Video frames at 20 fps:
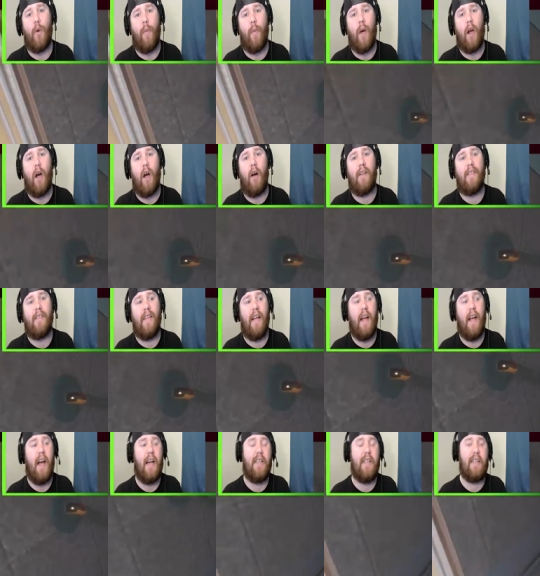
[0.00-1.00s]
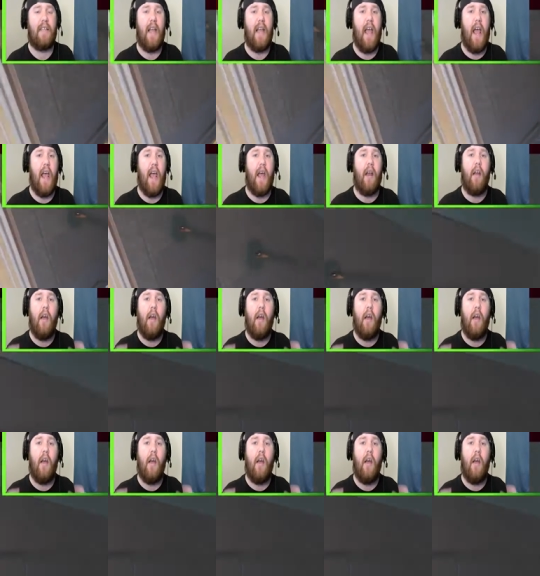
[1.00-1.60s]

my content, guys. And